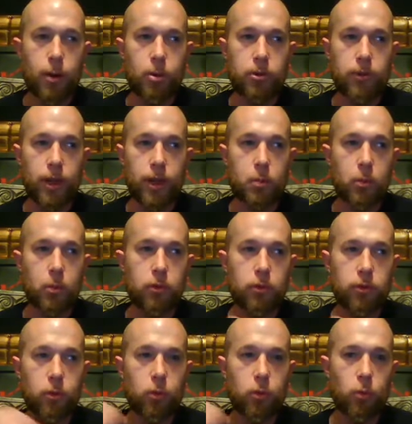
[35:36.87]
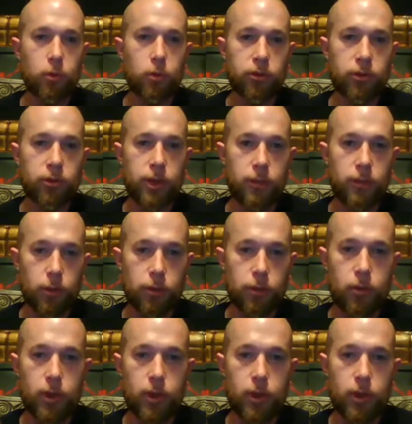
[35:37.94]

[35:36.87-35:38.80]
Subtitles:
I was able to receive those